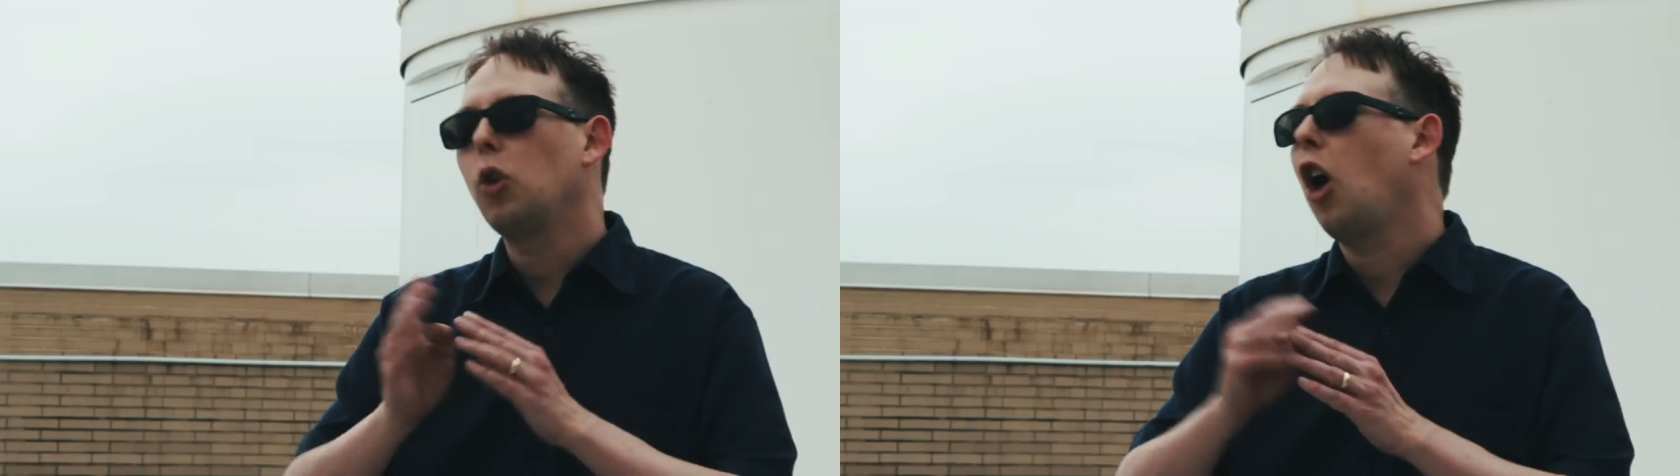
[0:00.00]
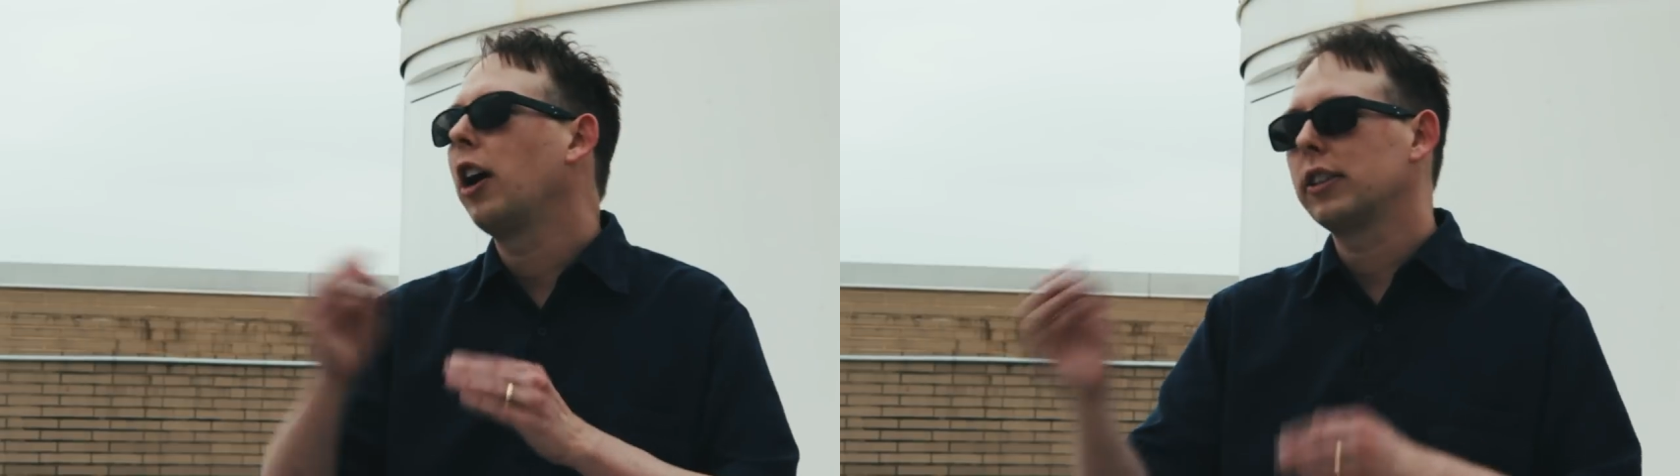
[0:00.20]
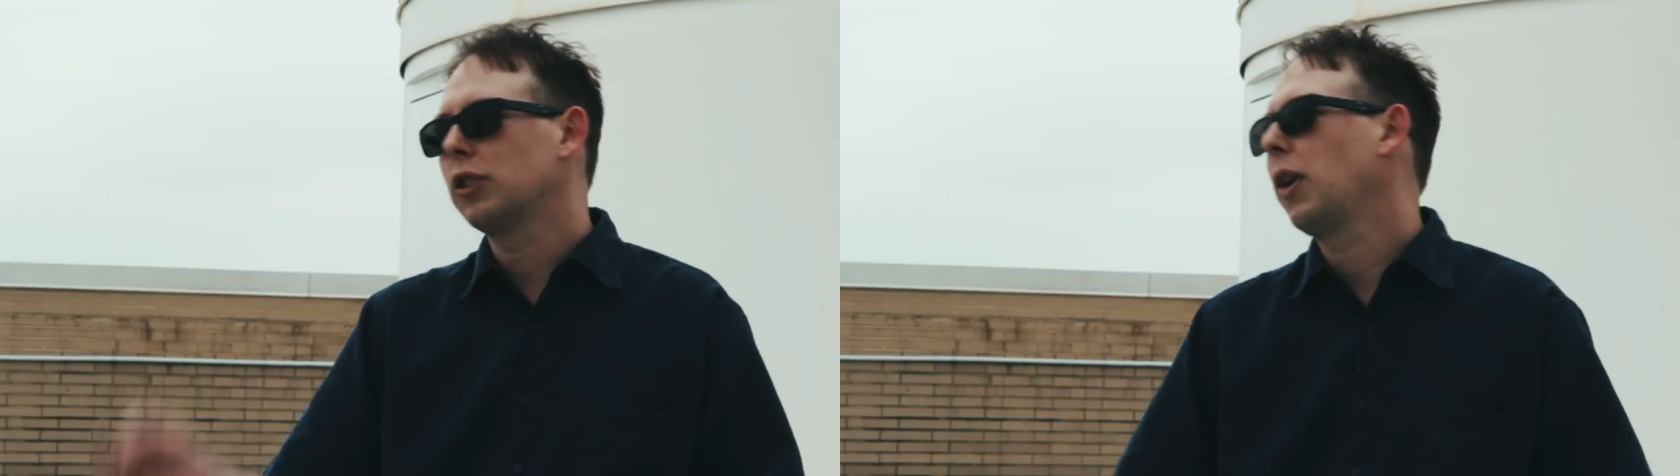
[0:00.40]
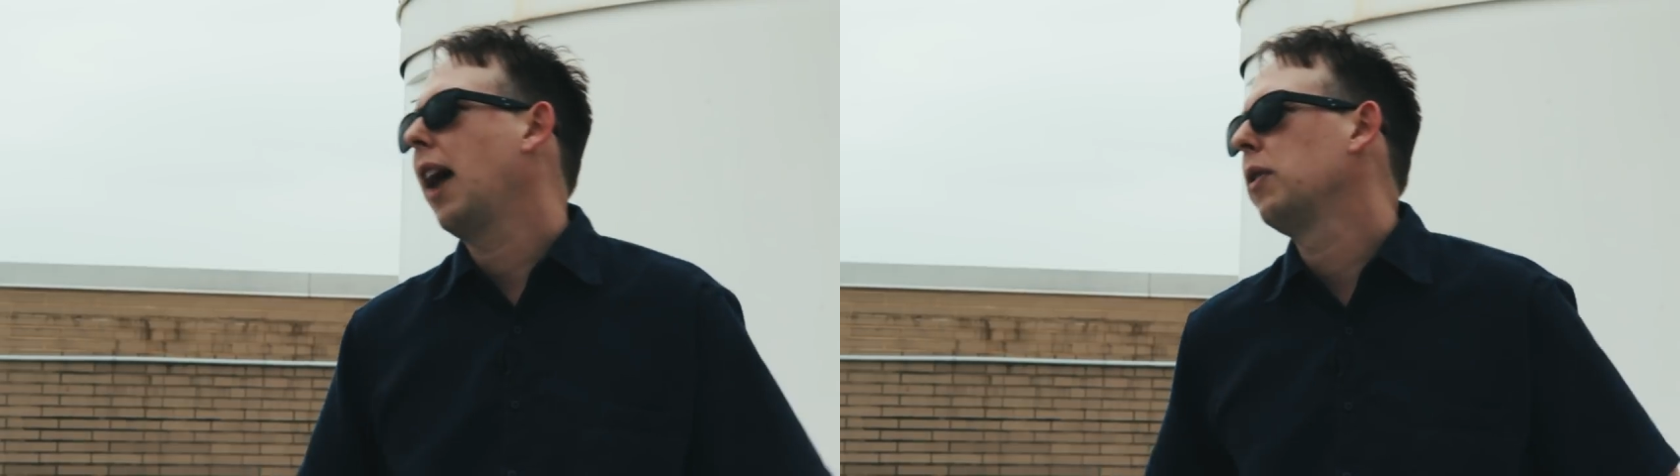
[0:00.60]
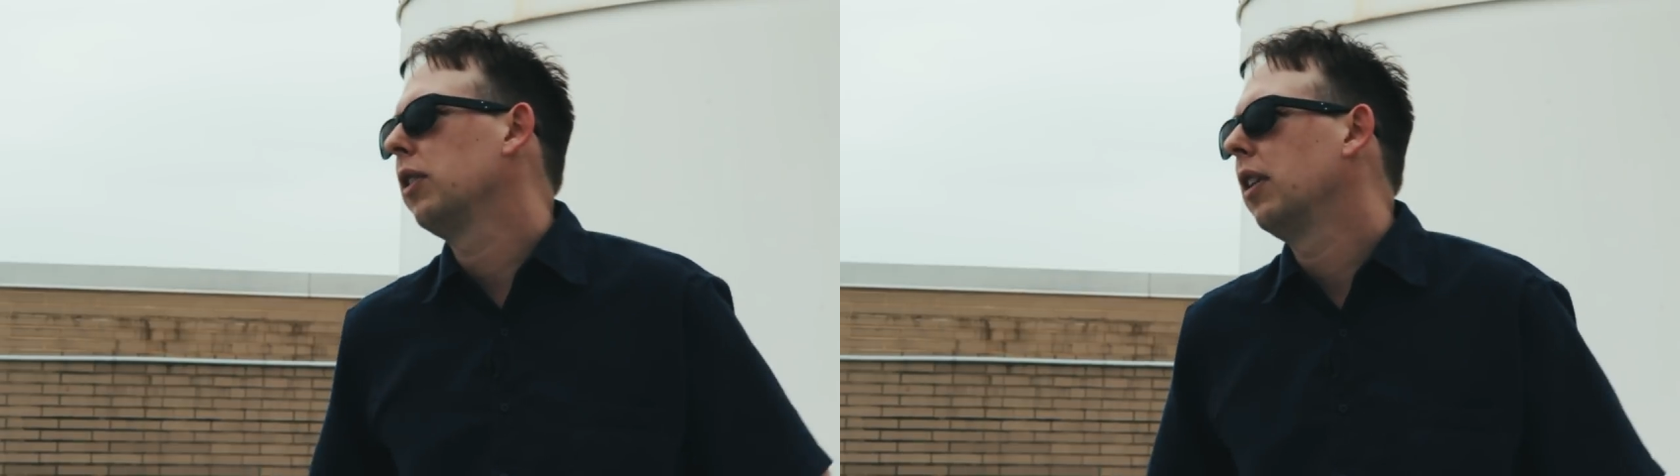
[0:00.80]
long to
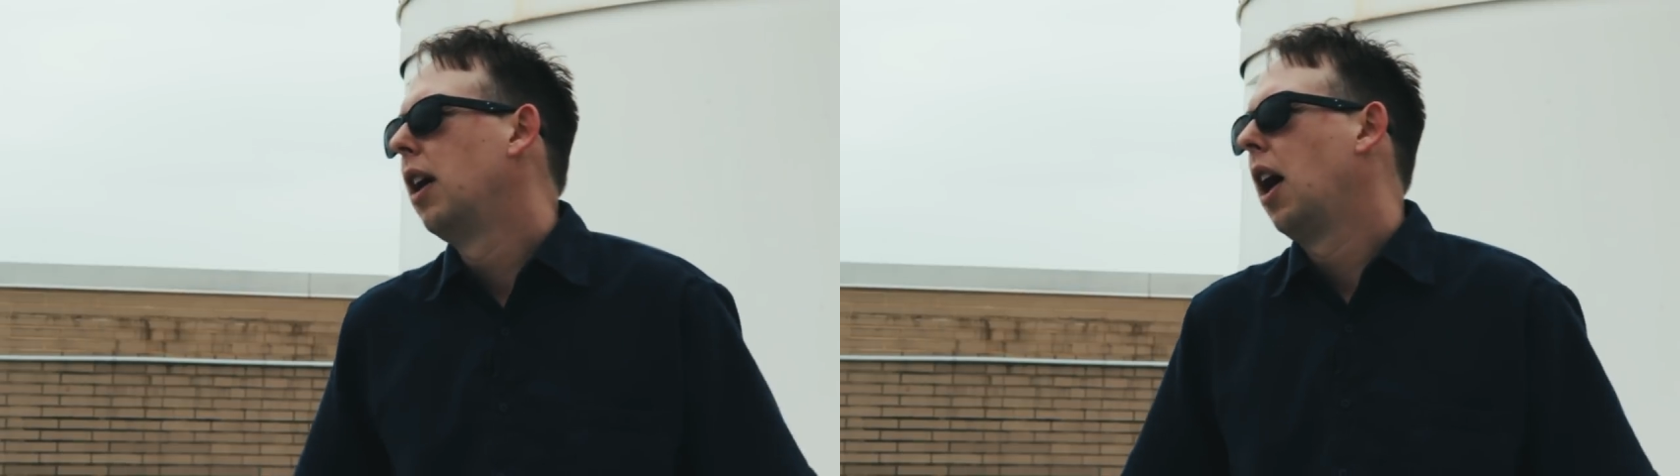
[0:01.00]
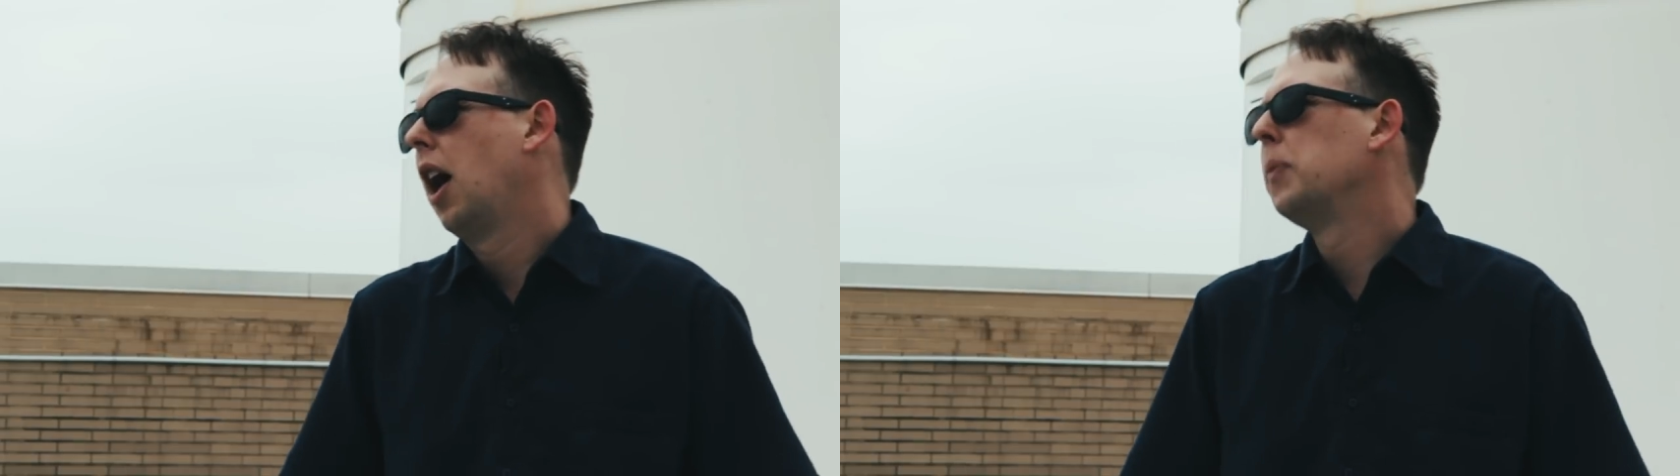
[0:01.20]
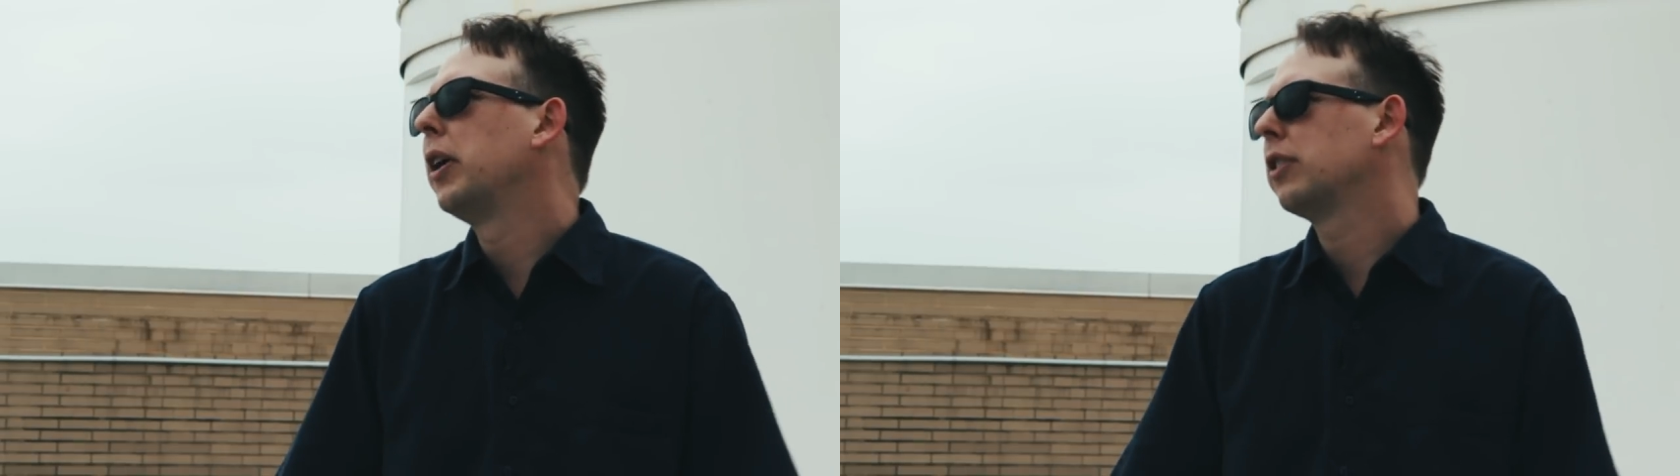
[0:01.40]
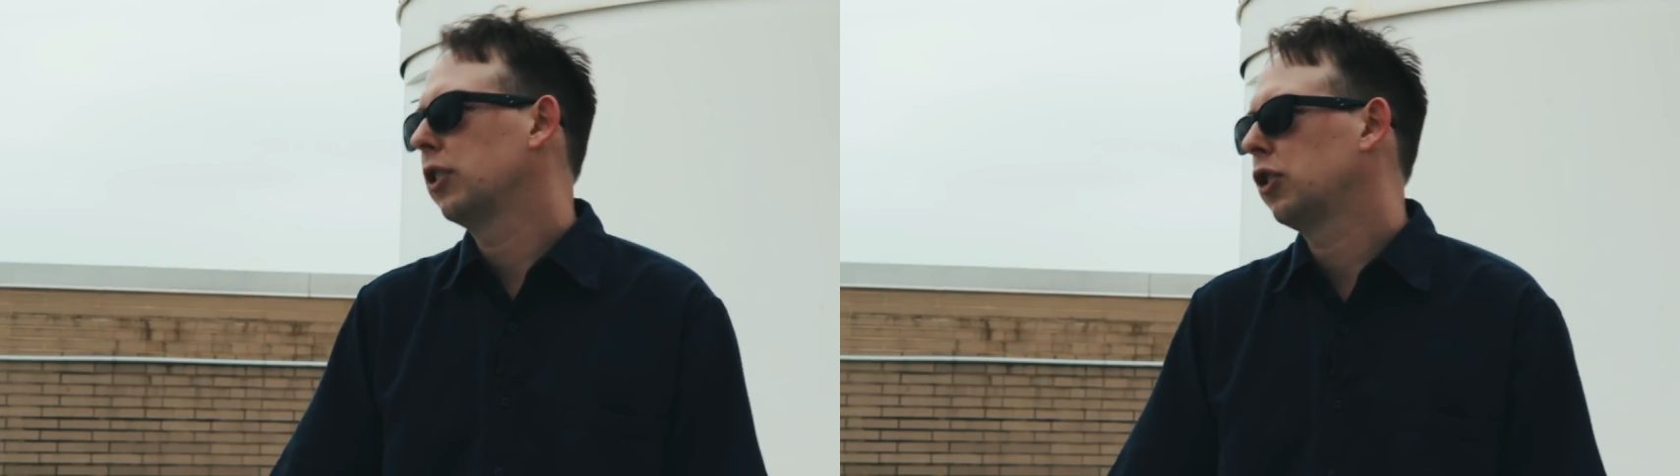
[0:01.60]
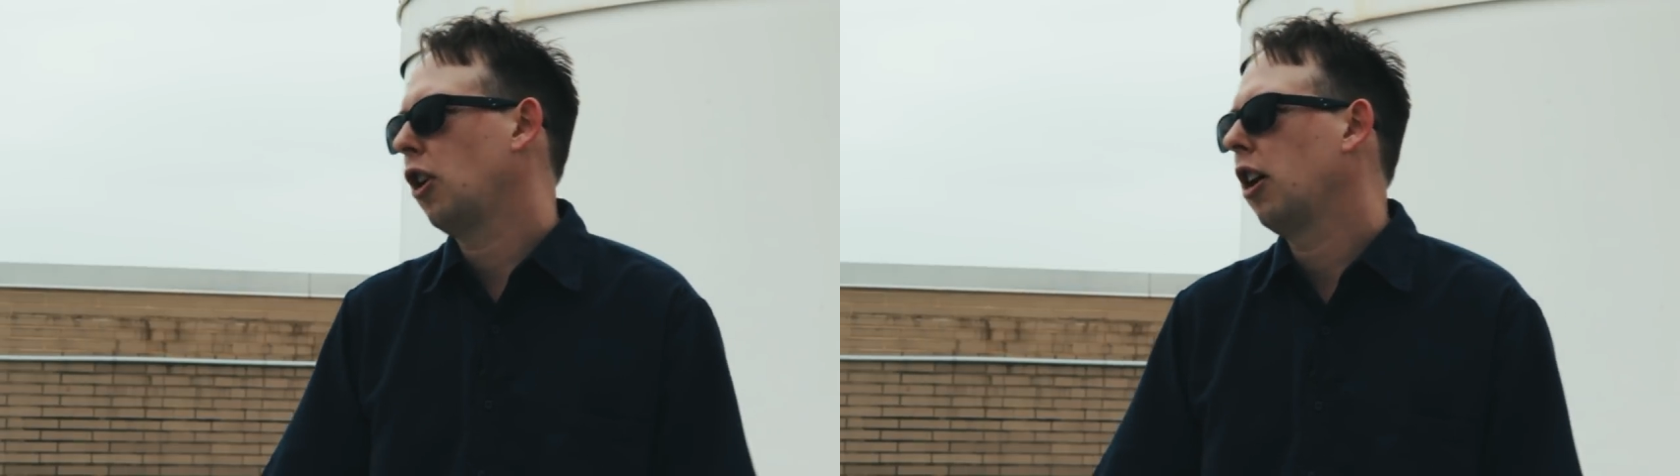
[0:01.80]
travel among the
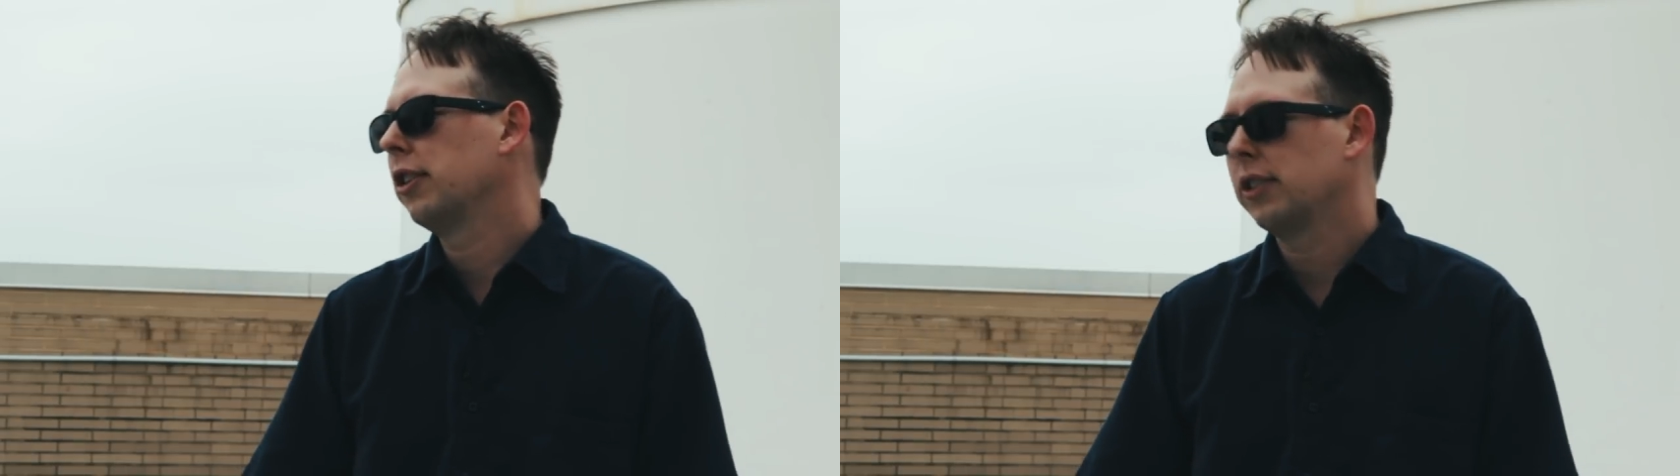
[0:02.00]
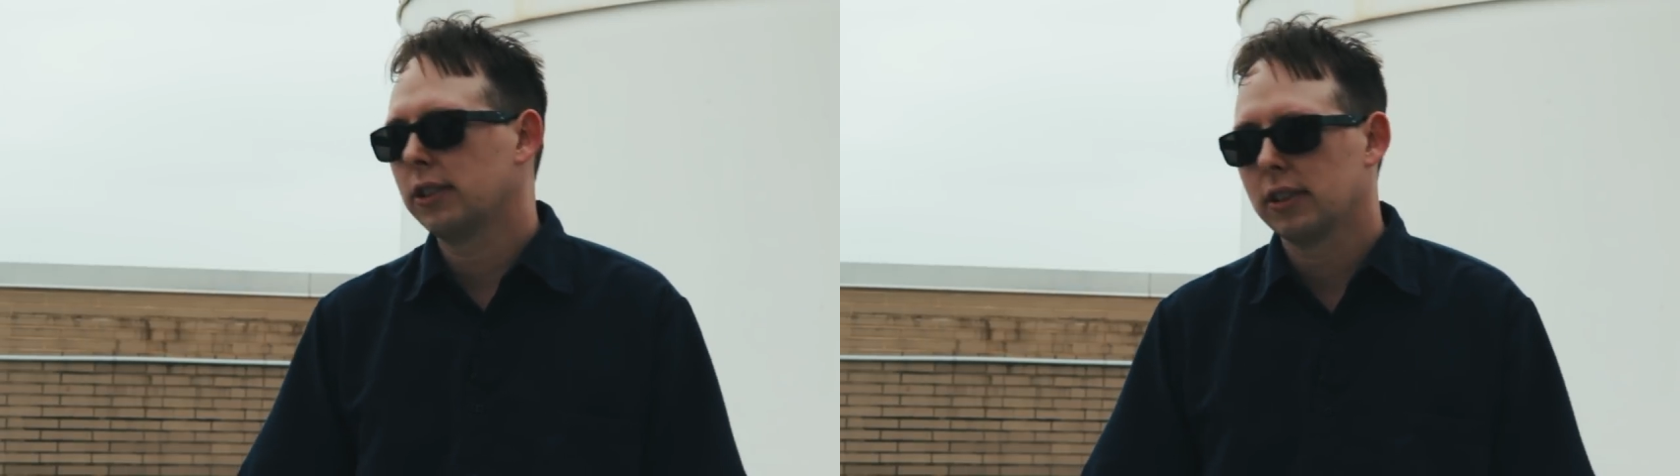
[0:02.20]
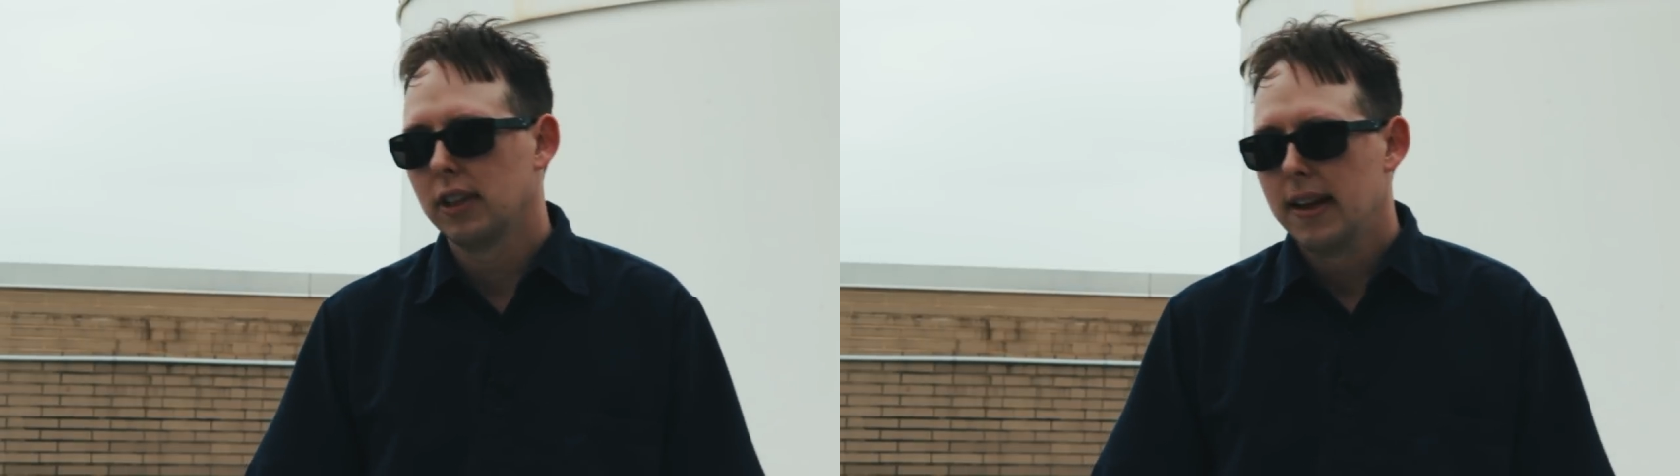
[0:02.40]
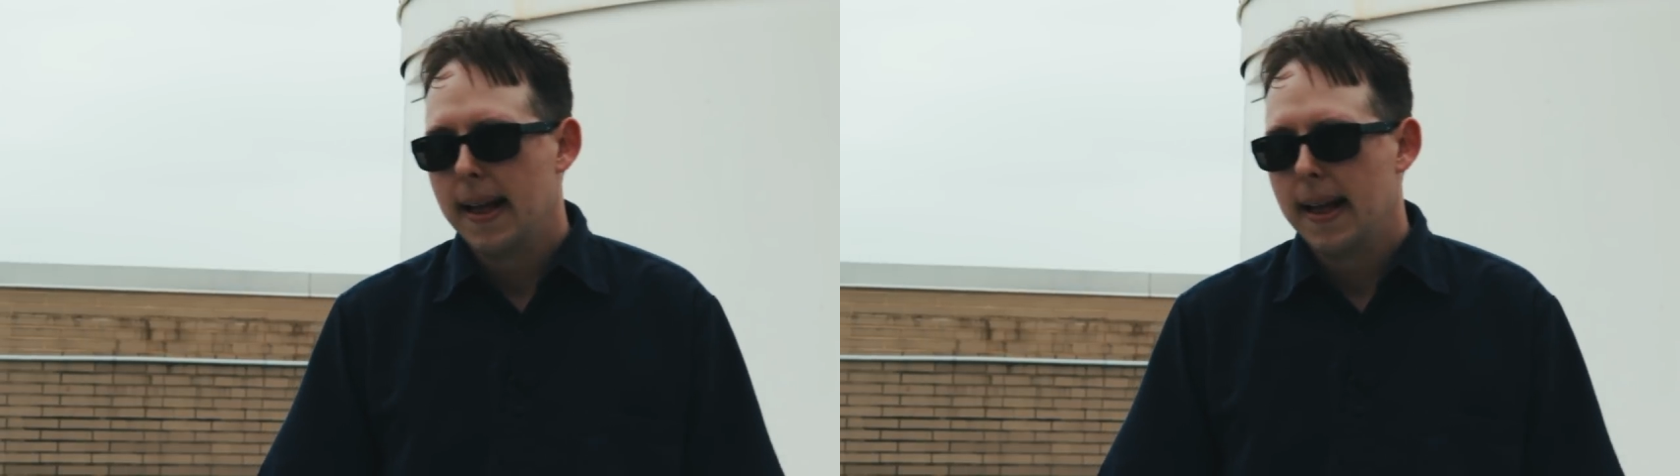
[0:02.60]
stars